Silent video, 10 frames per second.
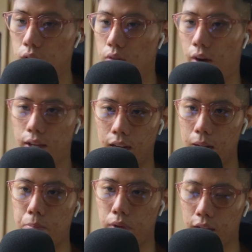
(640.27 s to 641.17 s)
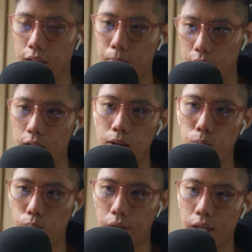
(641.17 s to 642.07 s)
Right? Can it predictably
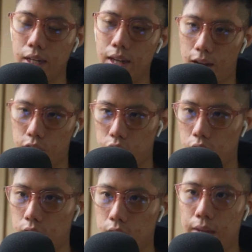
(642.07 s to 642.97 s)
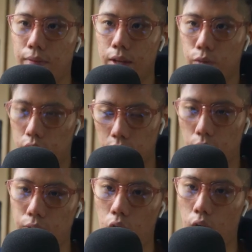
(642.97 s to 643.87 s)
bring in cash, even if we turn
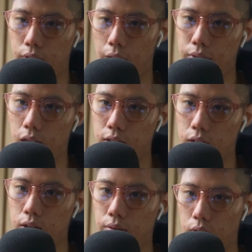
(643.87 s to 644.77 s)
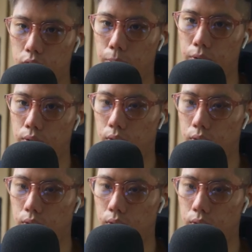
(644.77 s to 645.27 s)
off all of the advertising, for example?